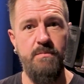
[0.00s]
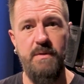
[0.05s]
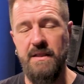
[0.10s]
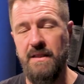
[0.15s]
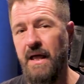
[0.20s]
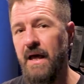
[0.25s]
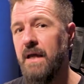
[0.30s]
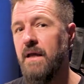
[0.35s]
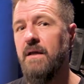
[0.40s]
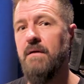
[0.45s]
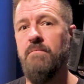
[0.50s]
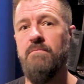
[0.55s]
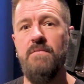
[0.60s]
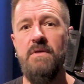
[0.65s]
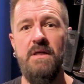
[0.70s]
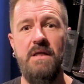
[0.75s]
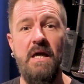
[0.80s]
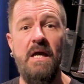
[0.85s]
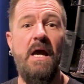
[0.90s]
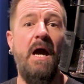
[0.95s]
But like
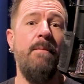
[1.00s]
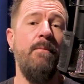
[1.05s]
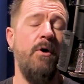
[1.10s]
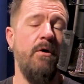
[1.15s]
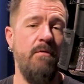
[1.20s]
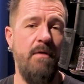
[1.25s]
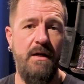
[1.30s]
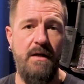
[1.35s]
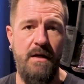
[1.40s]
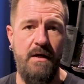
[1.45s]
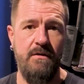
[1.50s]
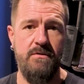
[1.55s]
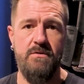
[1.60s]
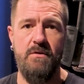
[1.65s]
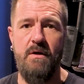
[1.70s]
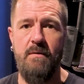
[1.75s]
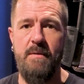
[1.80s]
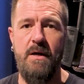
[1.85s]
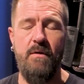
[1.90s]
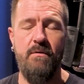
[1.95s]
the gig I'm on right now,
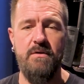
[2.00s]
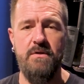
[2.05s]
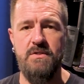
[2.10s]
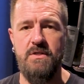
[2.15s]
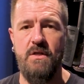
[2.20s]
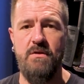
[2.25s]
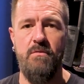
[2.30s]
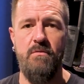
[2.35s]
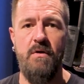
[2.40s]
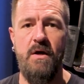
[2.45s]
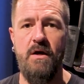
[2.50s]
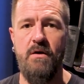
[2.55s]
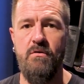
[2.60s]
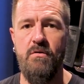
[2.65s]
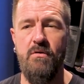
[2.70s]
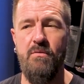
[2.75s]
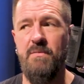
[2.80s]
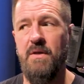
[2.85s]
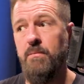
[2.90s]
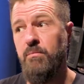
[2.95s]
so I'm out with a Southern rock
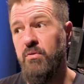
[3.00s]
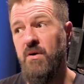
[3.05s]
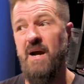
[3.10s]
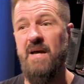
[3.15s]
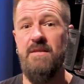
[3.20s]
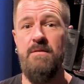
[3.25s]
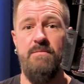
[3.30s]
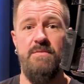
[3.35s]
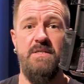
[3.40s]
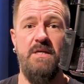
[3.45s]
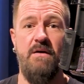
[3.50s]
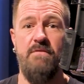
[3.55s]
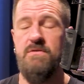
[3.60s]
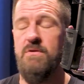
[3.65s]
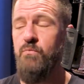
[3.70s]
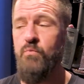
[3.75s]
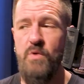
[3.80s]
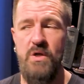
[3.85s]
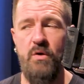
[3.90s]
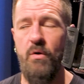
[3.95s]
group. They pride themselves
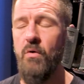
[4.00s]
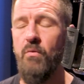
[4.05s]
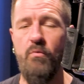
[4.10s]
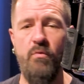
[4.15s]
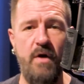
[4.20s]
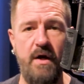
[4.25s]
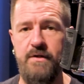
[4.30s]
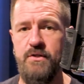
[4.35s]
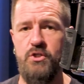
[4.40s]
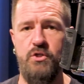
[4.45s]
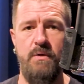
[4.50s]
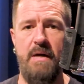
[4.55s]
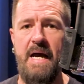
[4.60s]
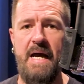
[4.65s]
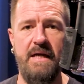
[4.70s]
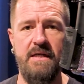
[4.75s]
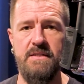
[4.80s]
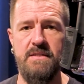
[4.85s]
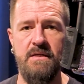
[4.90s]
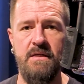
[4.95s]
in we don't run
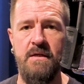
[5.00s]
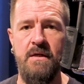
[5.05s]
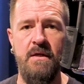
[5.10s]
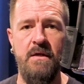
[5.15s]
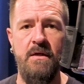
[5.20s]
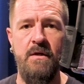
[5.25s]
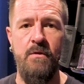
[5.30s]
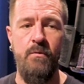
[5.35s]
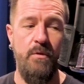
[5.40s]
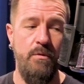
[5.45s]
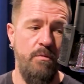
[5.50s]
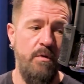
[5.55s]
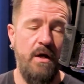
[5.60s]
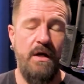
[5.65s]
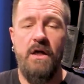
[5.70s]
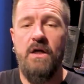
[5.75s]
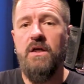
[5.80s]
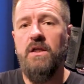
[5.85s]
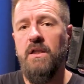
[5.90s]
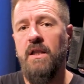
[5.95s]
tracks. We
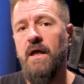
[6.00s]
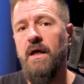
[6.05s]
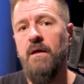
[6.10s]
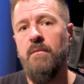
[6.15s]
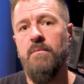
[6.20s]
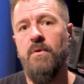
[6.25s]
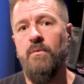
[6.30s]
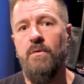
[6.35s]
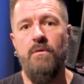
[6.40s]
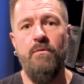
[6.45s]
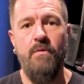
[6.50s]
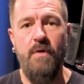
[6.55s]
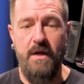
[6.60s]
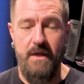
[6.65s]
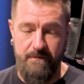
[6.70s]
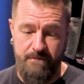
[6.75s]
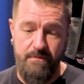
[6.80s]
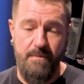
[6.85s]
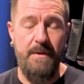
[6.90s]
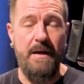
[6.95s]
run a click, but we
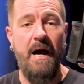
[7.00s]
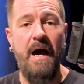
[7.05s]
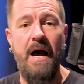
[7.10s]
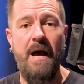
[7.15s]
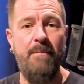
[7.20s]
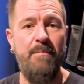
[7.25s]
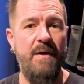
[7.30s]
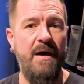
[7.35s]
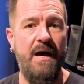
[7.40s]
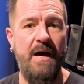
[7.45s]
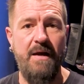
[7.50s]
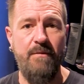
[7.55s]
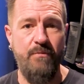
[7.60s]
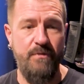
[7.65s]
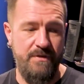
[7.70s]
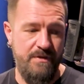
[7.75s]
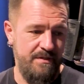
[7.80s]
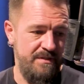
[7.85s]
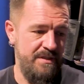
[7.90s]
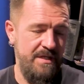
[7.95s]
run it from an iPad
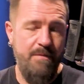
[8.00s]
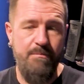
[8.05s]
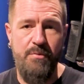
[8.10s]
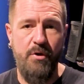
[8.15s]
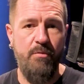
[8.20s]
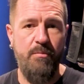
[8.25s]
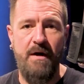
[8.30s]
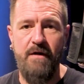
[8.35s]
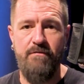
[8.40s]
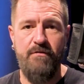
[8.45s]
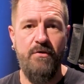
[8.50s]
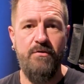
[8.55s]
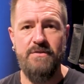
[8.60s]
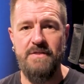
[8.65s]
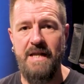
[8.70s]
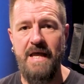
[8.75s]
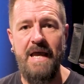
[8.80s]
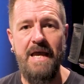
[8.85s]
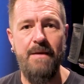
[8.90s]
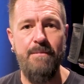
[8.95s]
with the Tempo by
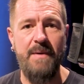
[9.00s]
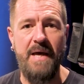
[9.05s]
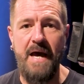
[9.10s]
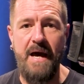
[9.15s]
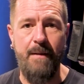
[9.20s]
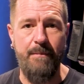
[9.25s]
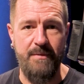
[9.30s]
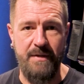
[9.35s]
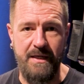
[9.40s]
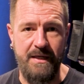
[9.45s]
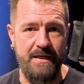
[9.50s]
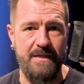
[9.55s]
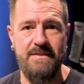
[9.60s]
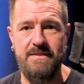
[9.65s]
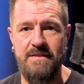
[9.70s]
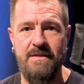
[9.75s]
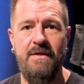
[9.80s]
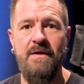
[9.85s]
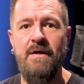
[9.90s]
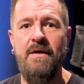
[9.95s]
Frozen Ape app. Like
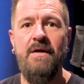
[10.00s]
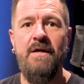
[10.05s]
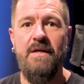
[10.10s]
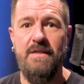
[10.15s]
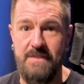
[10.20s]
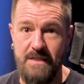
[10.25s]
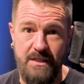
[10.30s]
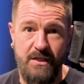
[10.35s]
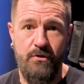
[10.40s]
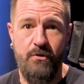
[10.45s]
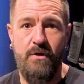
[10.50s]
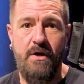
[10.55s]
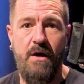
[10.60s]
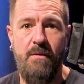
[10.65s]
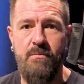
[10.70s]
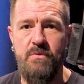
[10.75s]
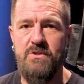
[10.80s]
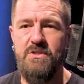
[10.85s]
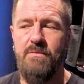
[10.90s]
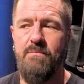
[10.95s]
it's it's a little
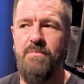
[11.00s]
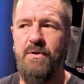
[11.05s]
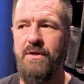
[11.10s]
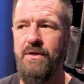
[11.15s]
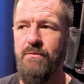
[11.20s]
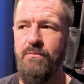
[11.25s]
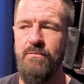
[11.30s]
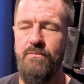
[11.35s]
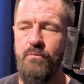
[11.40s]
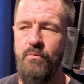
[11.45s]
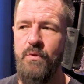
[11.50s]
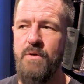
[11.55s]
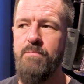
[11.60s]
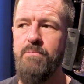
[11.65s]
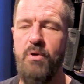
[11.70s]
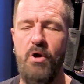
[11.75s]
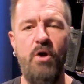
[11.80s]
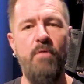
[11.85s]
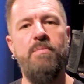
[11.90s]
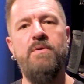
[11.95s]
cumbersome, but we
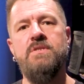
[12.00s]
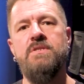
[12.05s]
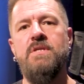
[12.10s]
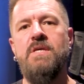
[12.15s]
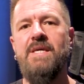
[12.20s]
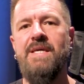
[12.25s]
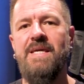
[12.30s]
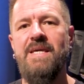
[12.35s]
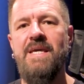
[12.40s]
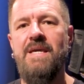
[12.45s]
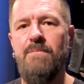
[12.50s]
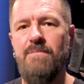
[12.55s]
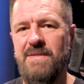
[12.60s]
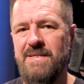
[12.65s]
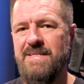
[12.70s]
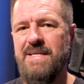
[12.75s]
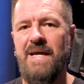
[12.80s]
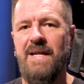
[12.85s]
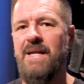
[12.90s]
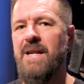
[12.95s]
purposely keep
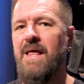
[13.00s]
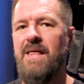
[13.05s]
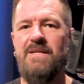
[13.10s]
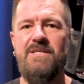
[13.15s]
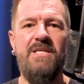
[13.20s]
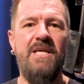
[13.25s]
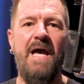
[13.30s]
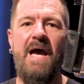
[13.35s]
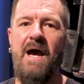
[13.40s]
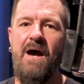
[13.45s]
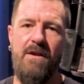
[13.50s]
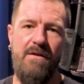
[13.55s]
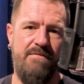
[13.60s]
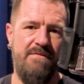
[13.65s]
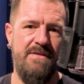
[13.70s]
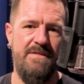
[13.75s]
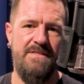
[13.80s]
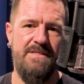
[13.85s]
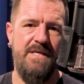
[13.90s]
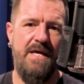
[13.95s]
the technology out
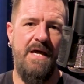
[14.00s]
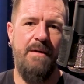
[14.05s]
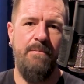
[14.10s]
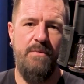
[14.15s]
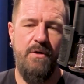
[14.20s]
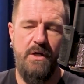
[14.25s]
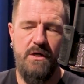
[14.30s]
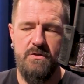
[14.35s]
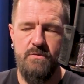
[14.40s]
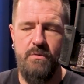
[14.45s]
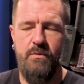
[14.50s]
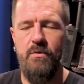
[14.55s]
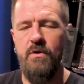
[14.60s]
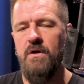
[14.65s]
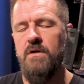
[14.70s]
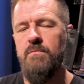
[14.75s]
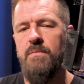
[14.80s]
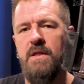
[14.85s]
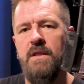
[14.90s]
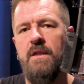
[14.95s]
of the set because we
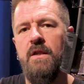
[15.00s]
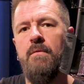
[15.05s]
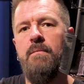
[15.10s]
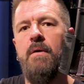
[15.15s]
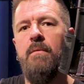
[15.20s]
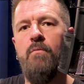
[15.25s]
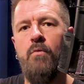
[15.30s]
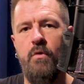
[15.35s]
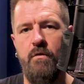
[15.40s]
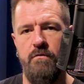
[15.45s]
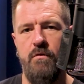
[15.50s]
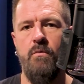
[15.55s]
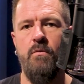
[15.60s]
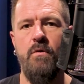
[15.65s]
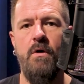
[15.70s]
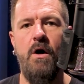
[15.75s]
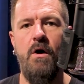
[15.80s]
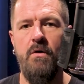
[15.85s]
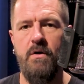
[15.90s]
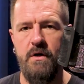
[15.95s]
want it to be a little bit more of a
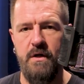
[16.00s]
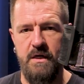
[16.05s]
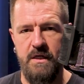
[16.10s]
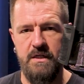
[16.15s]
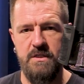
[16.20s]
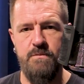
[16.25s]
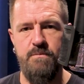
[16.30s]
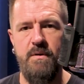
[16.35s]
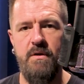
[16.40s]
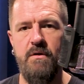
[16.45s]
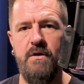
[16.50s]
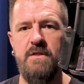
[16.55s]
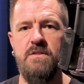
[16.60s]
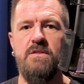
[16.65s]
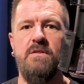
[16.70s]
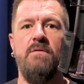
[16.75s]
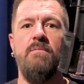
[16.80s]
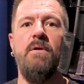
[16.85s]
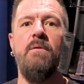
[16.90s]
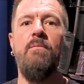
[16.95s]
raw
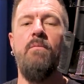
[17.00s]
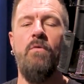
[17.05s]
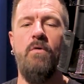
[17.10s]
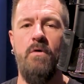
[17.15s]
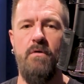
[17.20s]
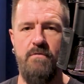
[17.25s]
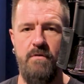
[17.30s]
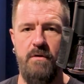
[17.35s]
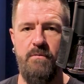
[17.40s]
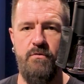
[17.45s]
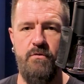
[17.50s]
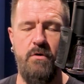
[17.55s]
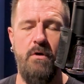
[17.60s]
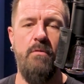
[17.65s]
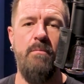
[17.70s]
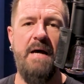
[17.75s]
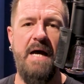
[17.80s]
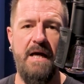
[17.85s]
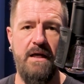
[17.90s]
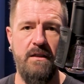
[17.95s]
experience, a little bit more of a
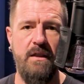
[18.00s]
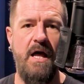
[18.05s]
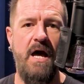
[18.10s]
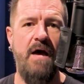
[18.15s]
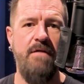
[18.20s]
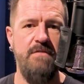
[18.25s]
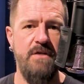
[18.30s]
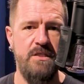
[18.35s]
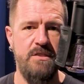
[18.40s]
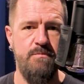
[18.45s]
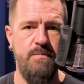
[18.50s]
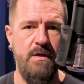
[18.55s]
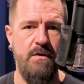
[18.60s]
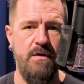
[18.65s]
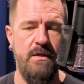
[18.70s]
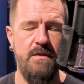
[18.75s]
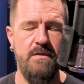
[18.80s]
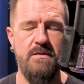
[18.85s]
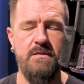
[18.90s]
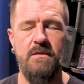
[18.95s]
throwback live
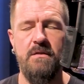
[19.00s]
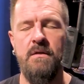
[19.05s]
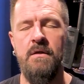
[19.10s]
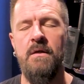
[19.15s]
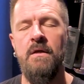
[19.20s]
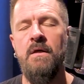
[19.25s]
experience.